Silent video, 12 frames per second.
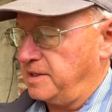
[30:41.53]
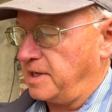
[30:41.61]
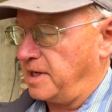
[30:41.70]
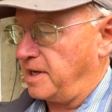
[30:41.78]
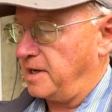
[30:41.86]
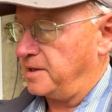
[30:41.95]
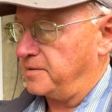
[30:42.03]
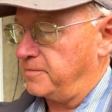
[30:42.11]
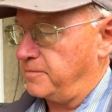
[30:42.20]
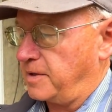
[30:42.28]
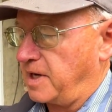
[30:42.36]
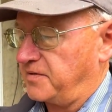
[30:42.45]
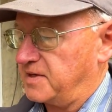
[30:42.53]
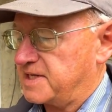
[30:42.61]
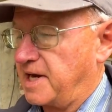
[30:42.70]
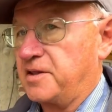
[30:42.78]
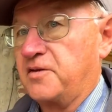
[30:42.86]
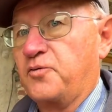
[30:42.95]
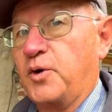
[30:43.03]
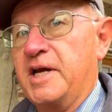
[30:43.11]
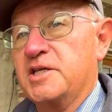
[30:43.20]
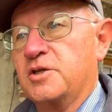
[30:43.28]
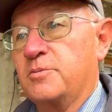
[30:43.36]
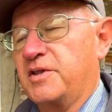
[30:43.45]
We got these out of the
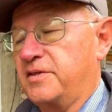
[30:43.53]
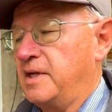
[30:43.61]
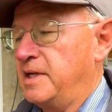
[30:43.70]
freezer, but